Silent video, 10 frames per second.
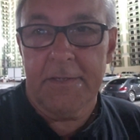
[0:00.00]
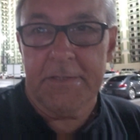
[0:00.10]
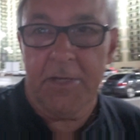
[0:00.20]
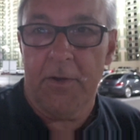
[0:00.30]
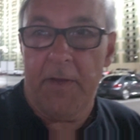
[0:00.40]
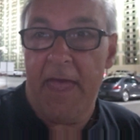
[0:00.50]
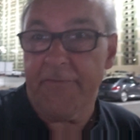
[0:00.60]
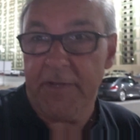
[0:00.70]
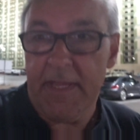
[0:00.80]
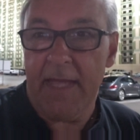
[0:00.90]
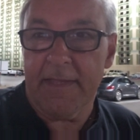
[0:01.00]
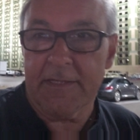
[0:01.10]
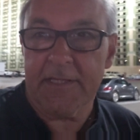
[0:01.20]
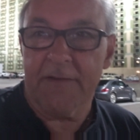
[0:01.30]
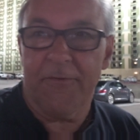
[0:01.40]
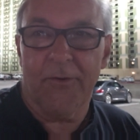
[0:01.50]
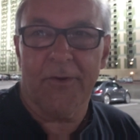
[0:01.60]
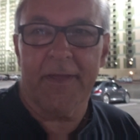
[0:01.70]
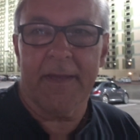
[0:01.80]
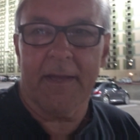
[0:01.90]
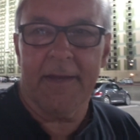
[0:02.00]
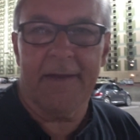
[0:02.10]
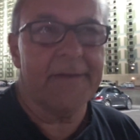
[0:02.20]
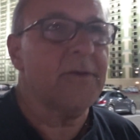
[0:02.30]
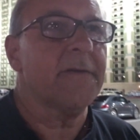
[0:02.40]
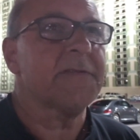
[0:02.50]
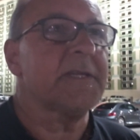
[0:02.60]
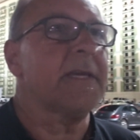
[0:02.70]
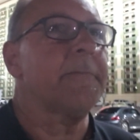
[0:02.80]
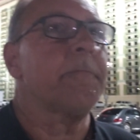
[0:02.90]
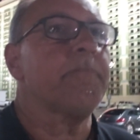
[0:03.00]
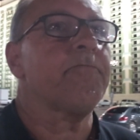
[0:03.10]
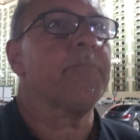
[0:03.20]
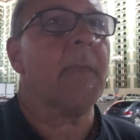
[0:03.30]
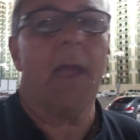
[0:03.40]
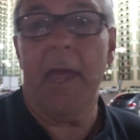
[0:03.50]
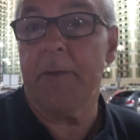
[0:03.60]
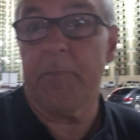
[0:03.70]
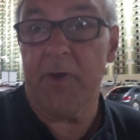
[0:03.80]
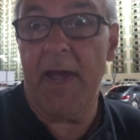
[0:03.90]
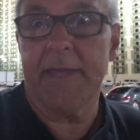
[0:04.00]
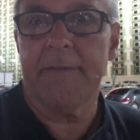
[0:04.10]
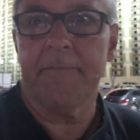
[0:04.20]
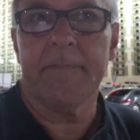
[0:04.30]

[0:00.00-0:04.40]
So after that I start following UFC and Pride,